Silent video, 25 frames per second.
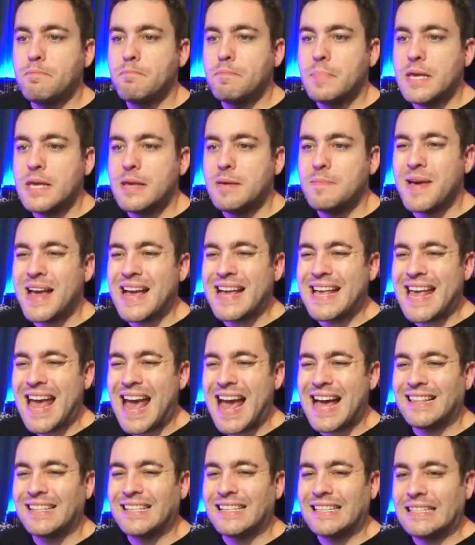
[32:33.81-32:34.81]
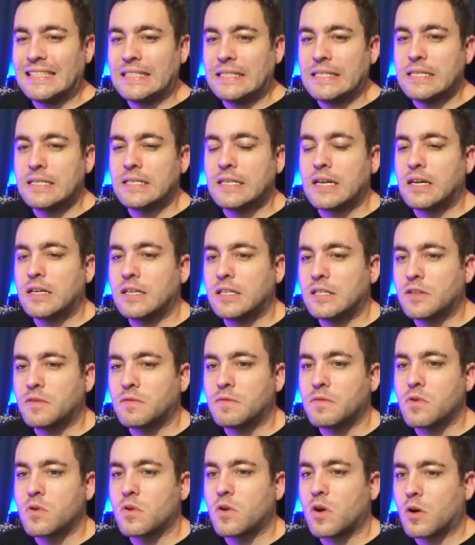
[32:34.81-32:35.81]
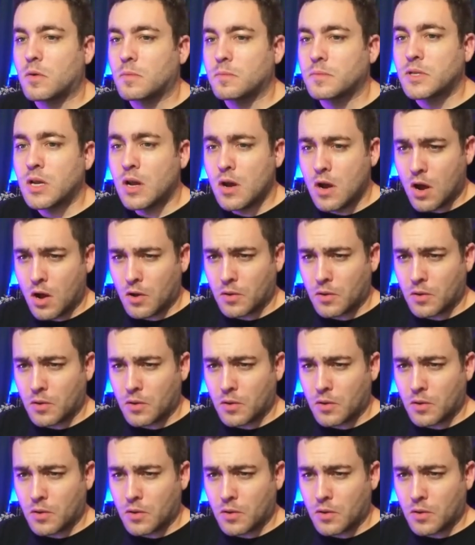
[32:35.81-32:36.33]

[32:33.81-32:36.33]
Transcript: beam Gatling guns on its forearms,